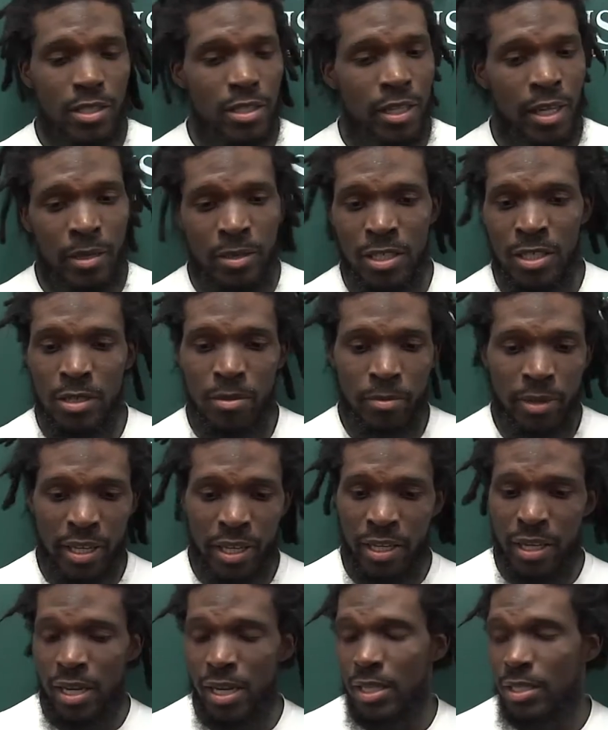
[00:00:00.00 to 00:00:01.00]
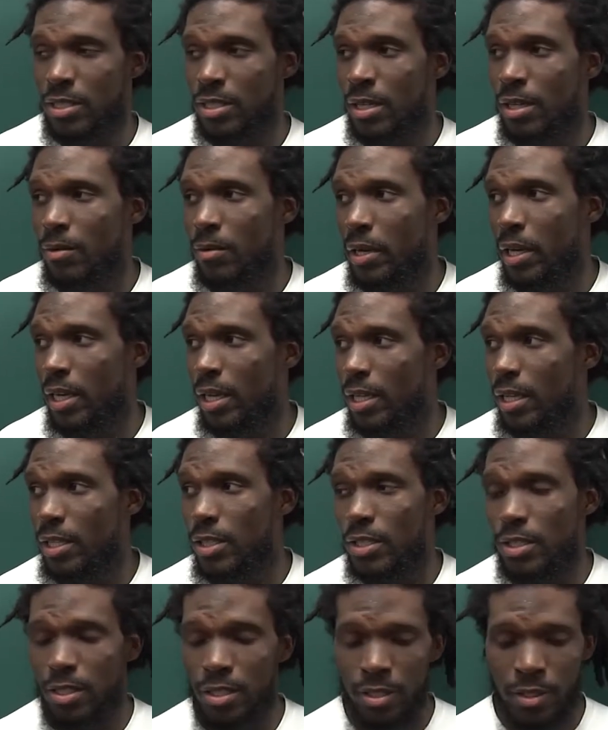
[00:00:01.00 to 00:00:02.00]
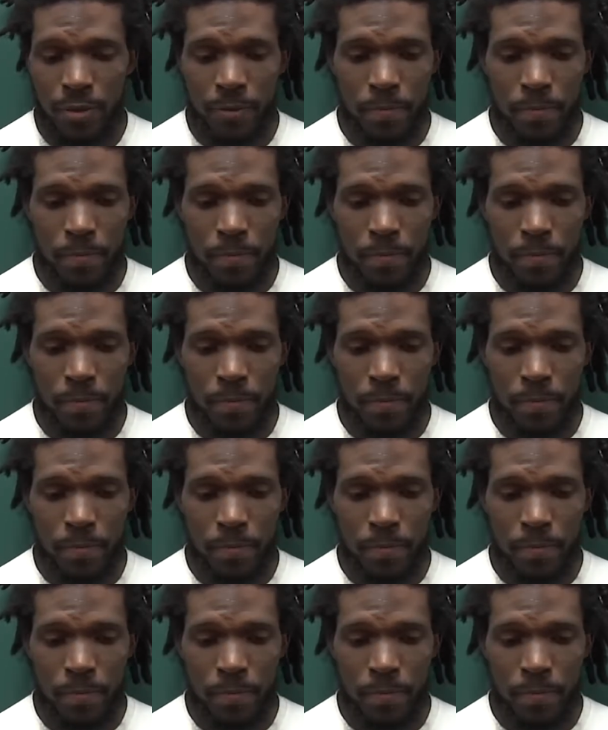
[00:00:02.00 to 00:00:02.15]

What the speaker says: and they just making our job way easier.